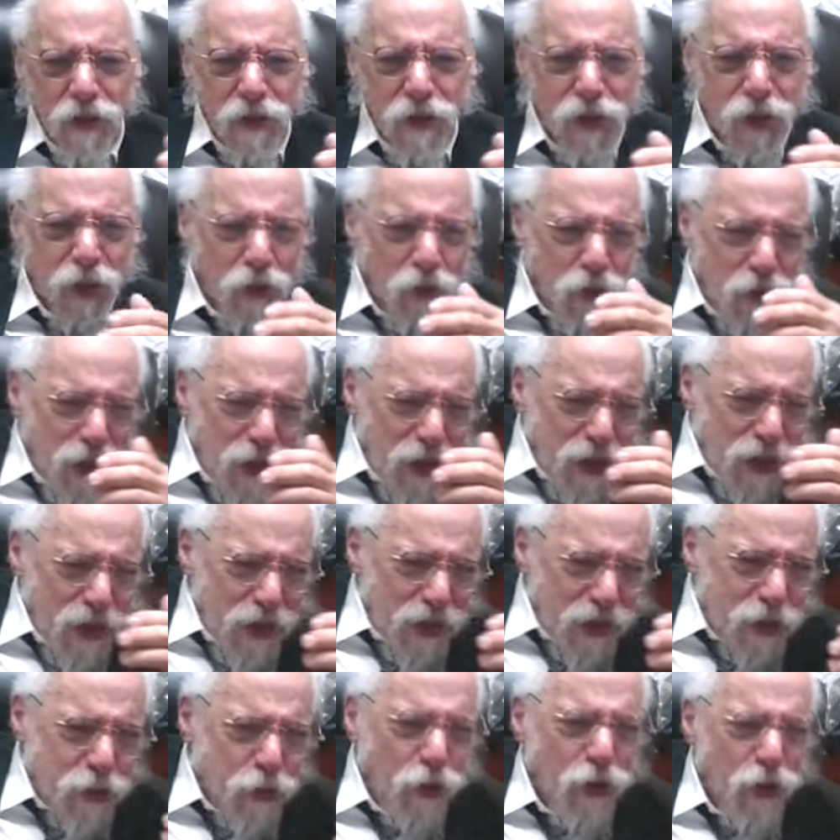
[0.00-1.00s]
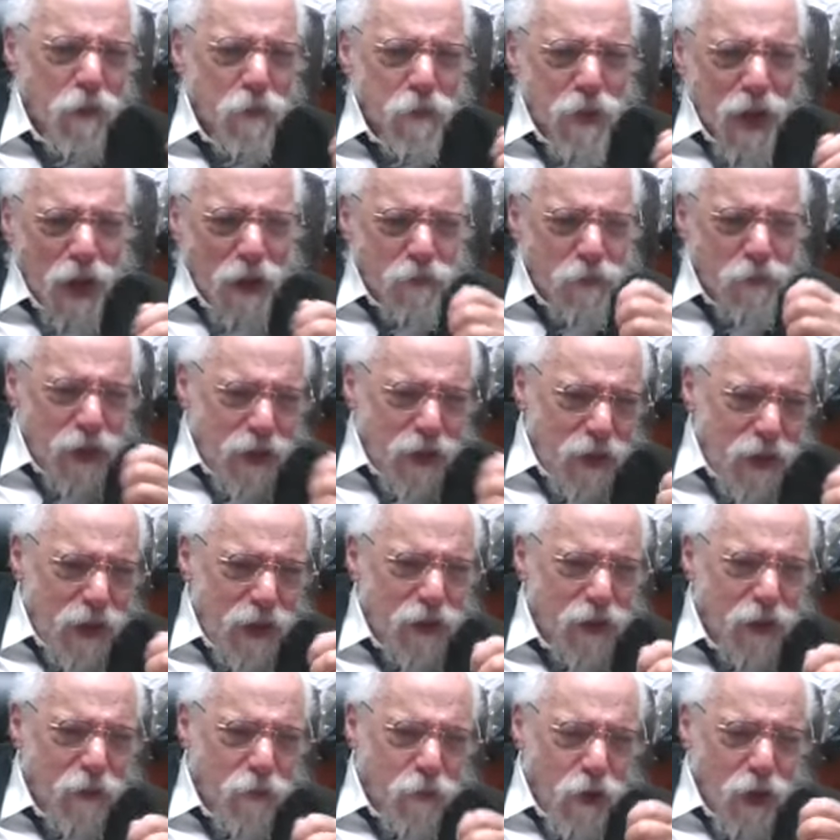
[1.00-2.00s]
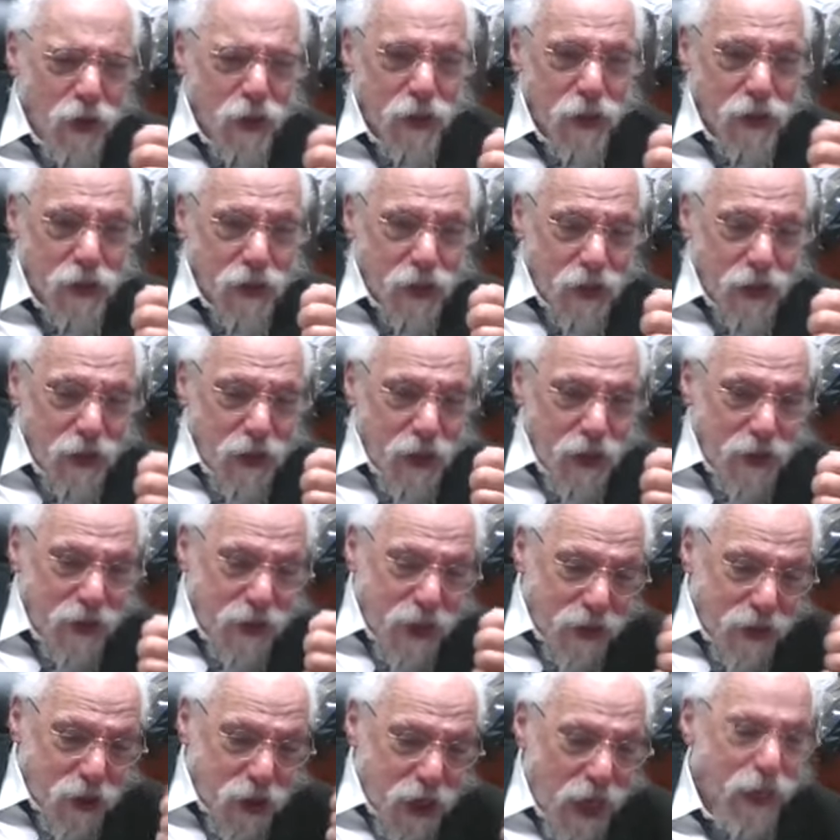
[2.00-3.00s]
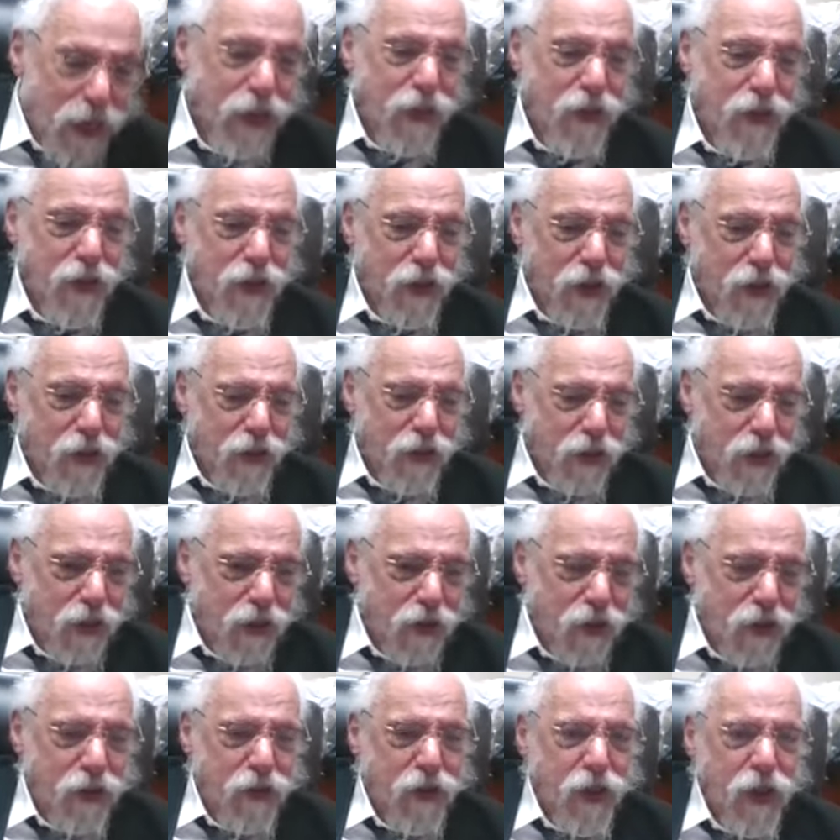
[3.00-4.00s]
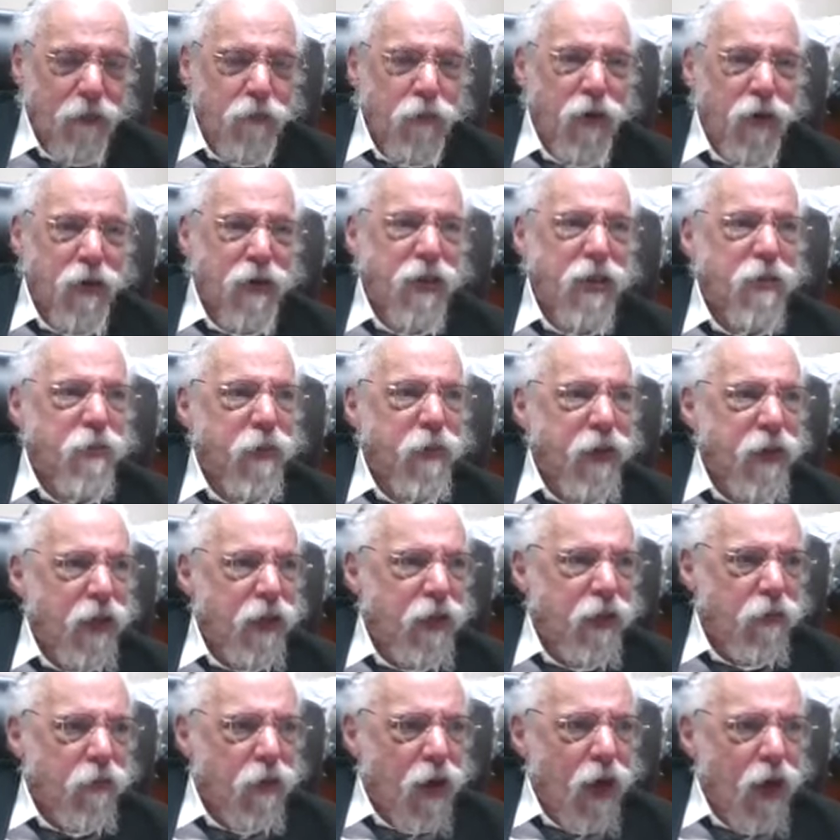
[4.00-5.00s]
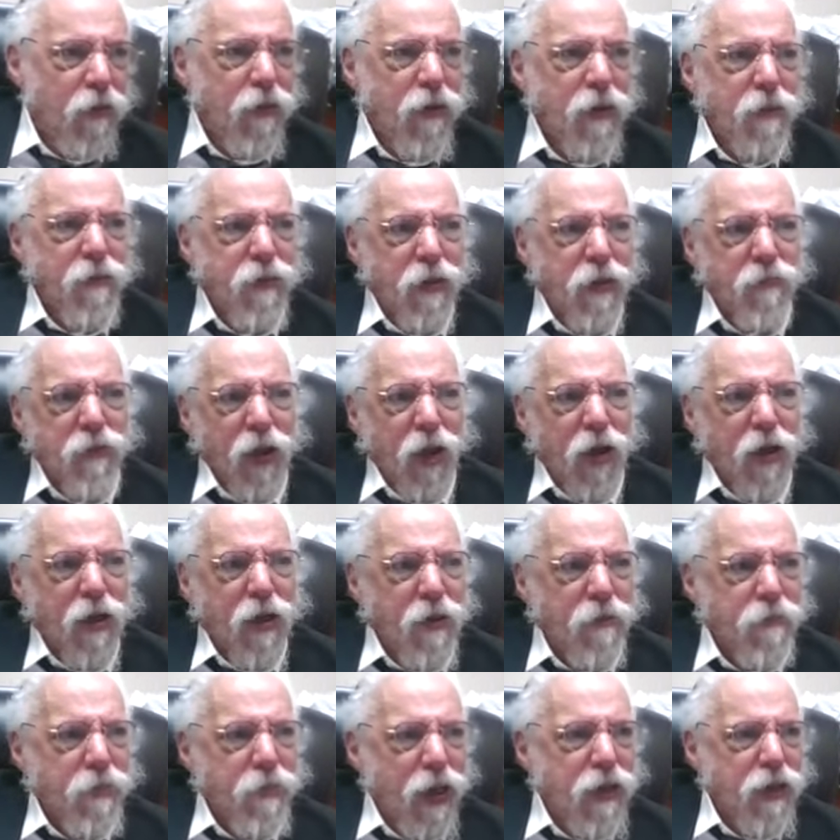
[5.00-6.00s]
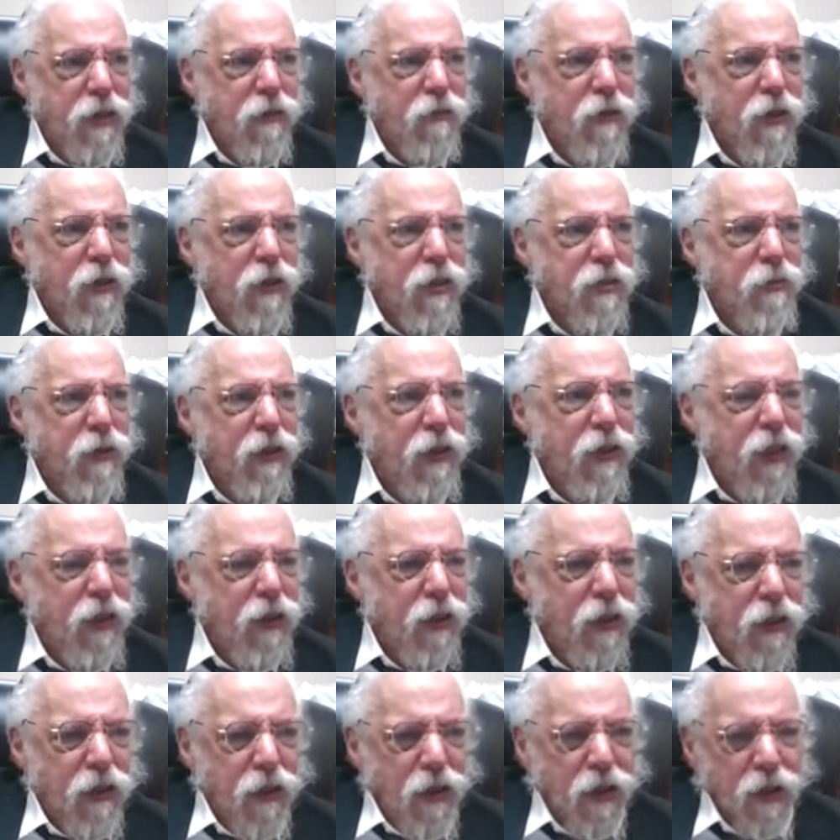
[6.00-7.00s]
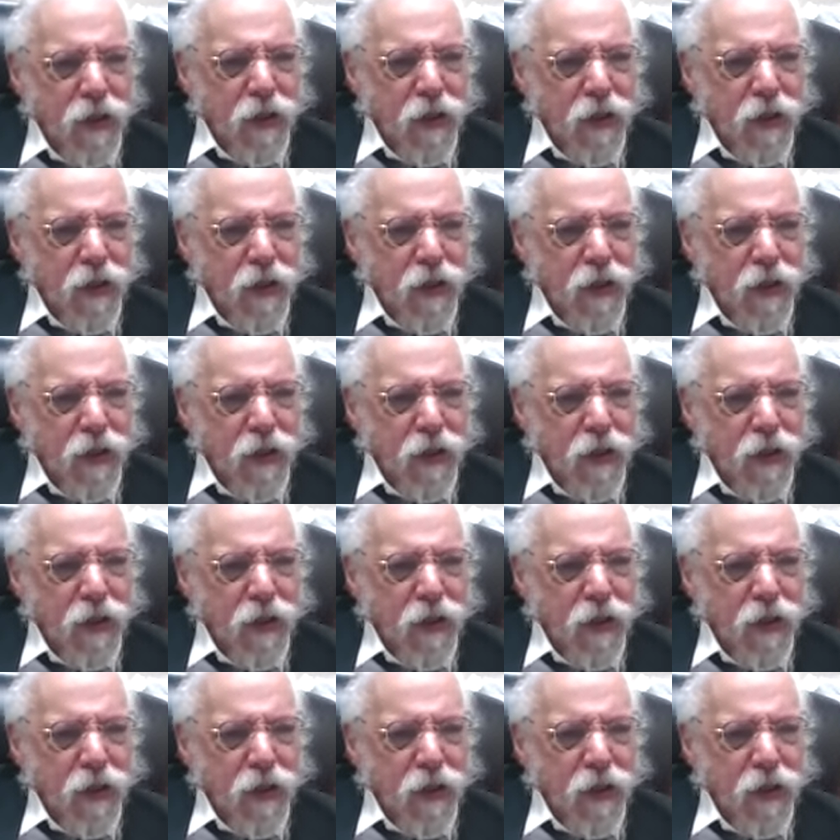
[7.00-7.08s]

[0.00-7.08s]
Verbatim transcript: So it's all about menida. One is is not shaykh. The, the, the, the, once it's menida, why would it be malachim base? The one is menida.